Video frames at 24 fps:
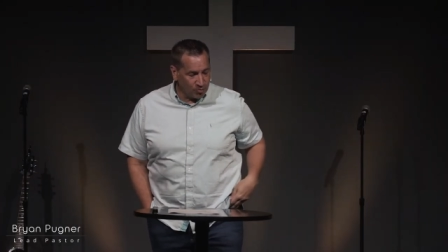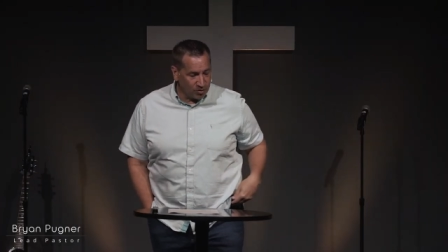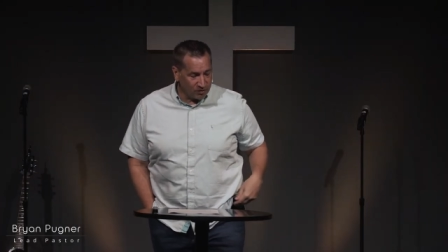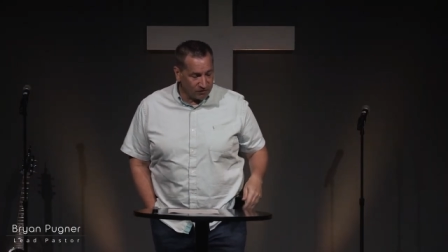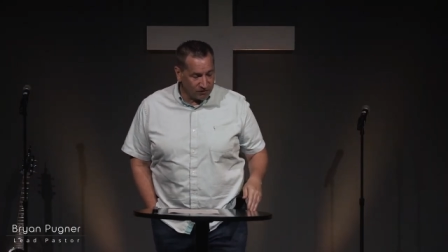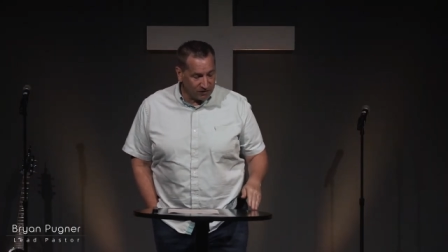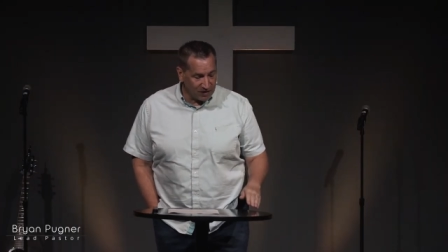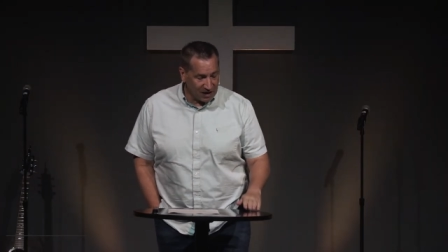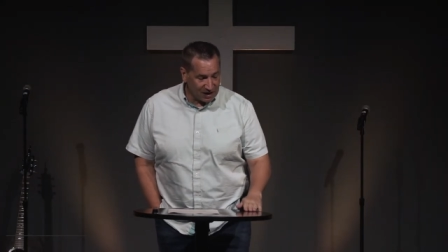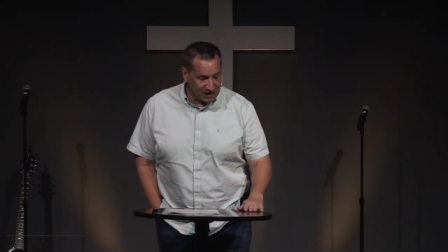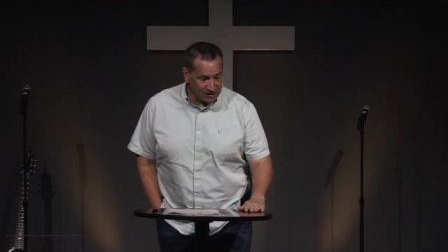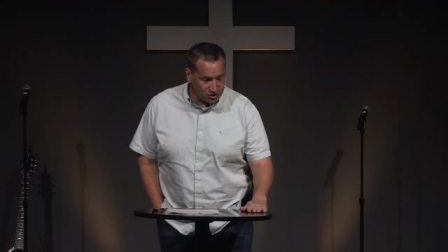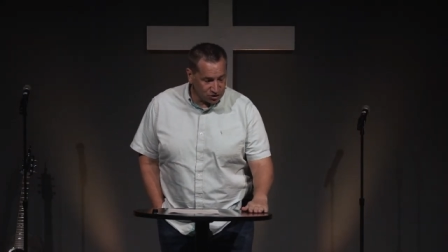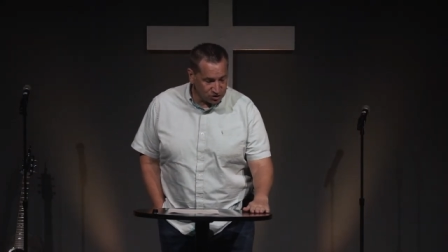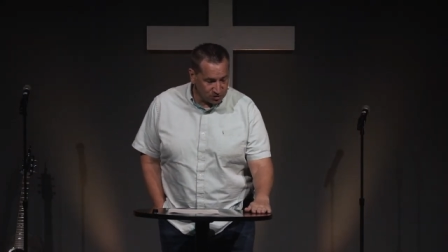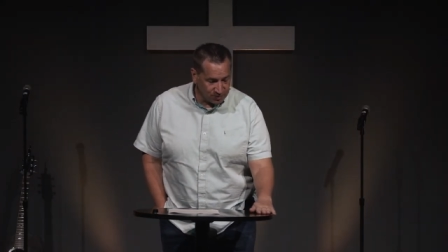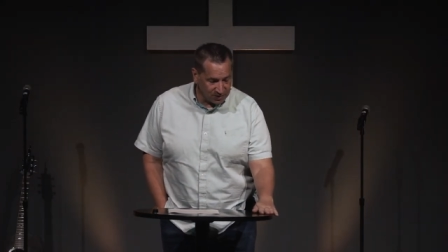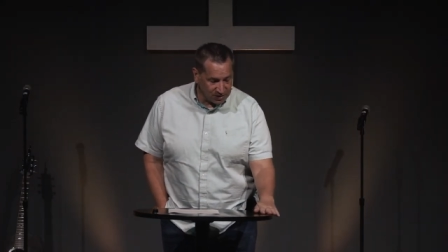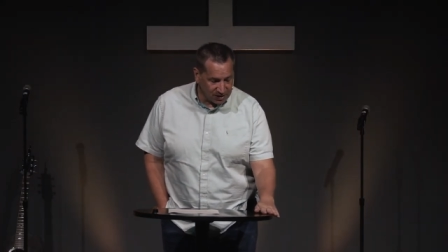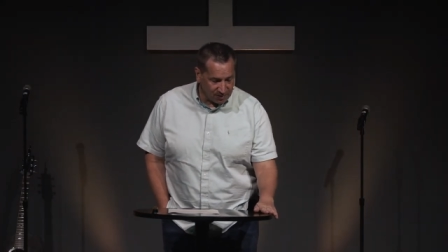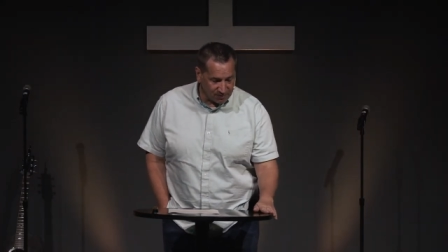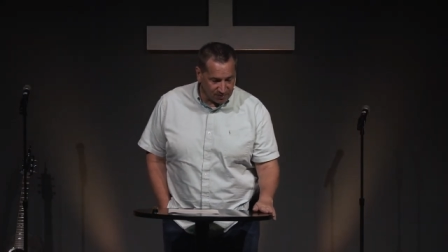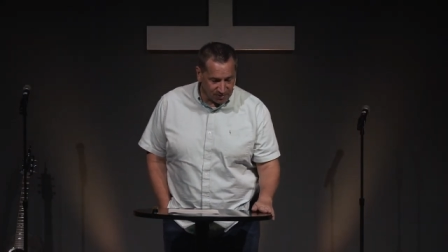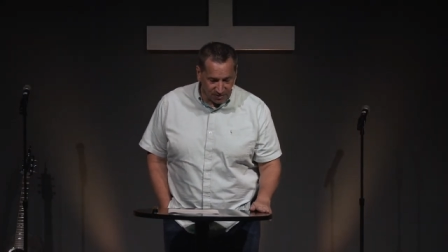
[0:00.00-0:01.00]
If not, it should be
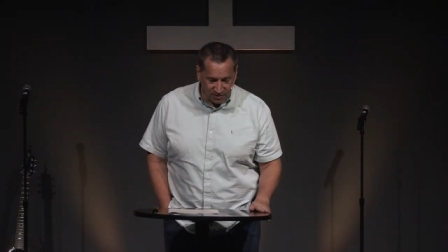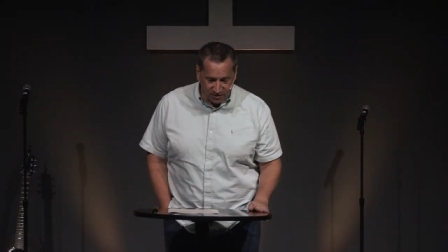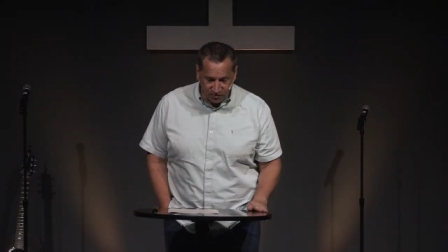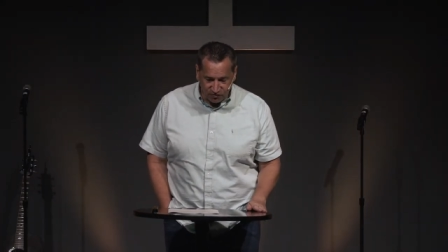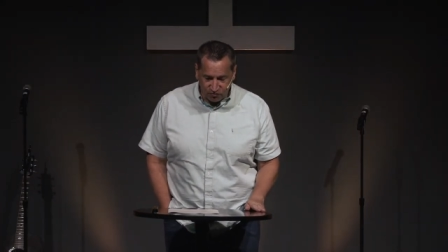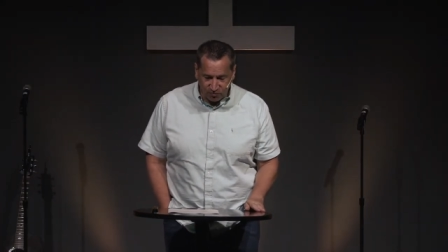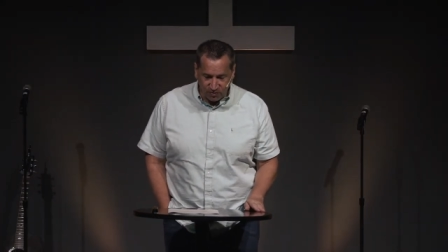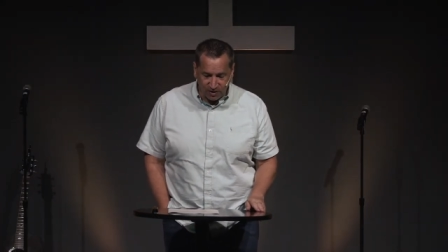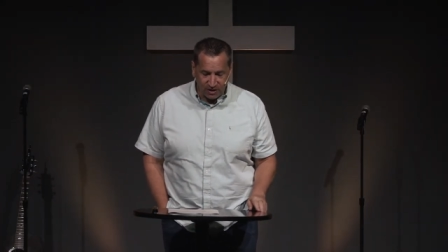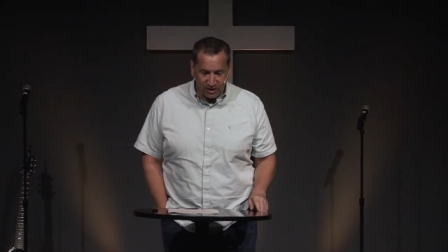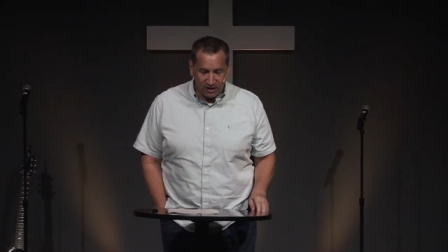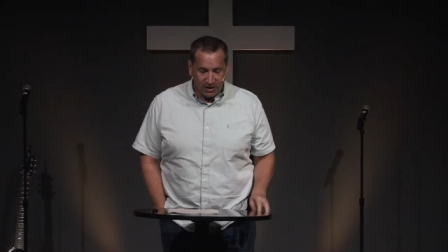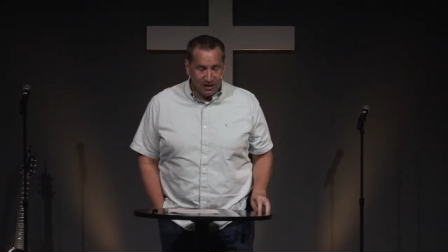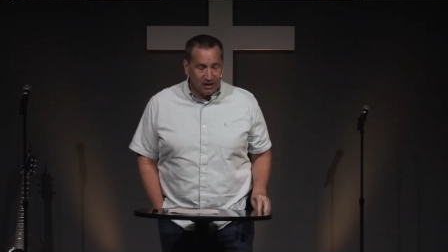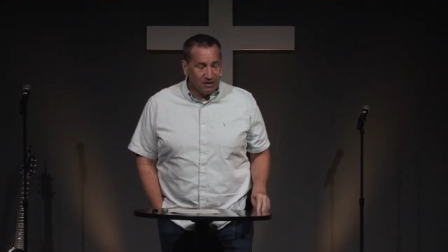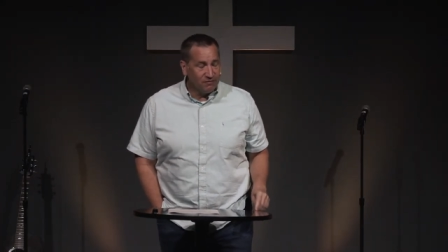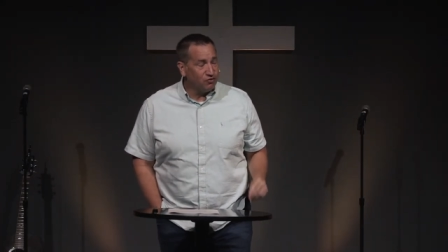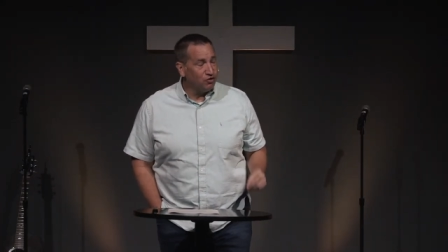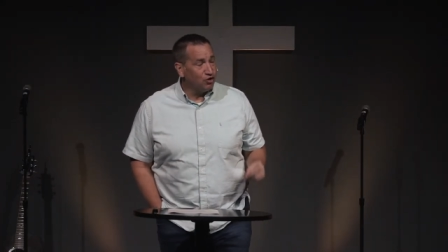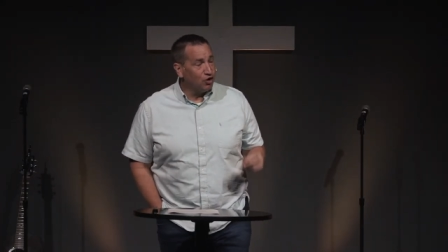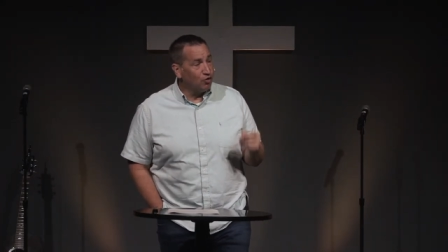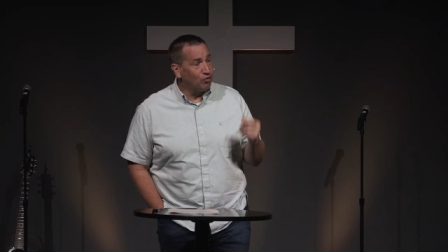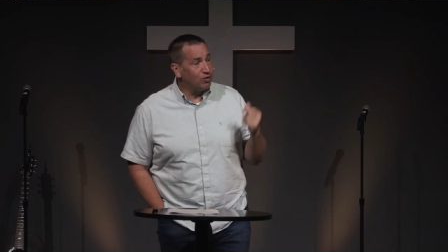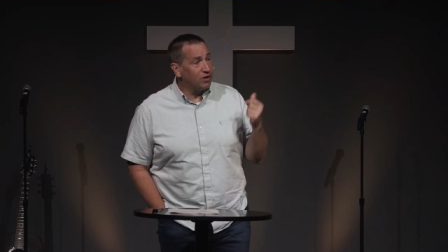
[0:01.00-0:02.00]
coming this week. If
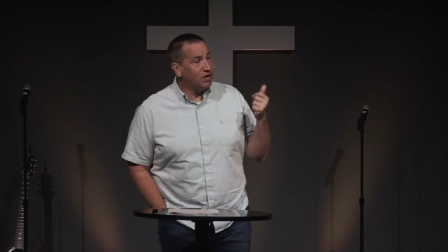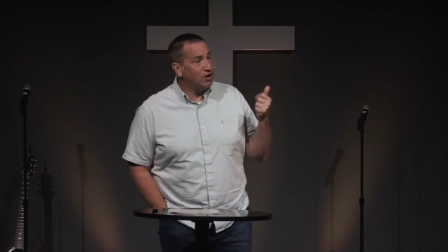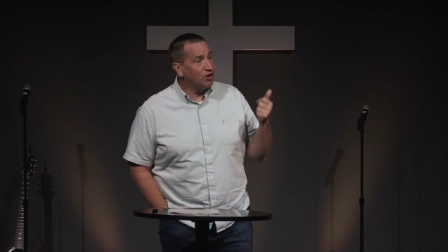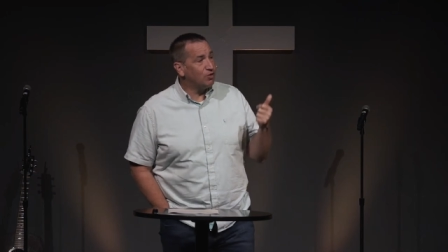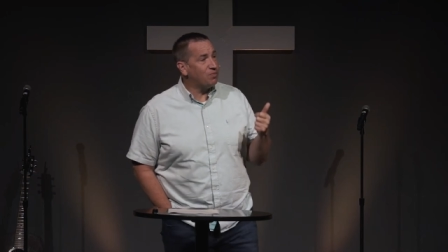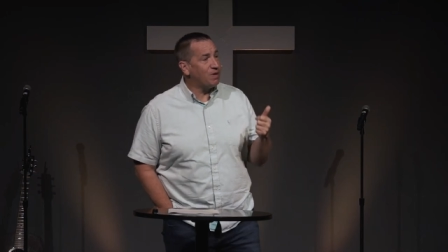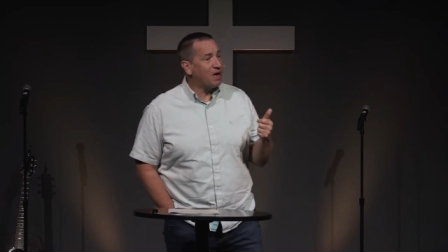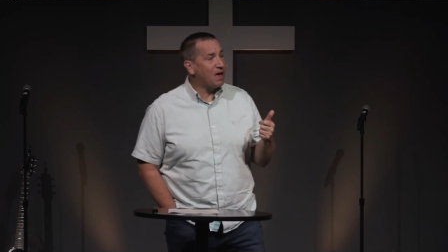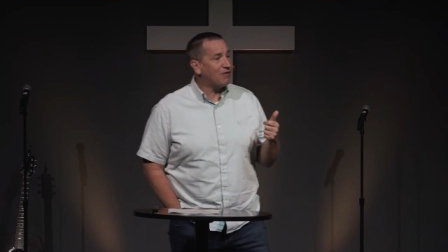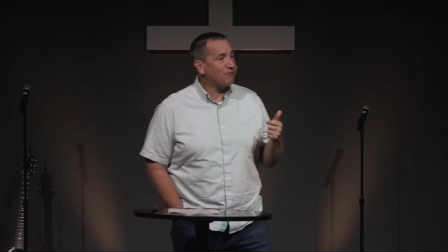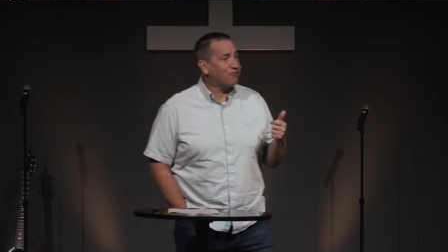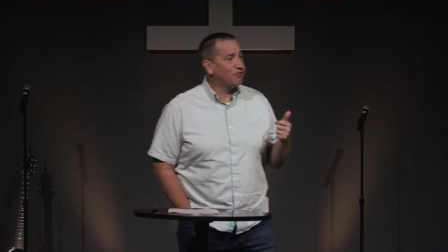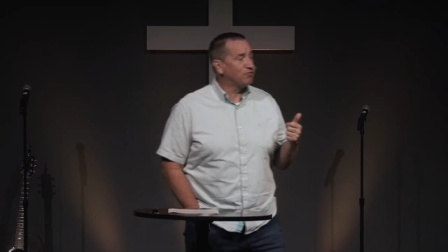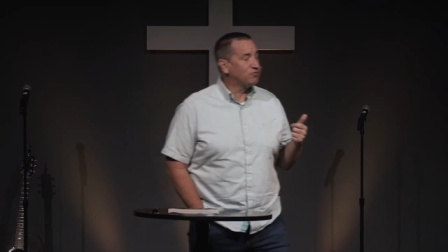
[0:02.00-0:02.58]
you don't hear back from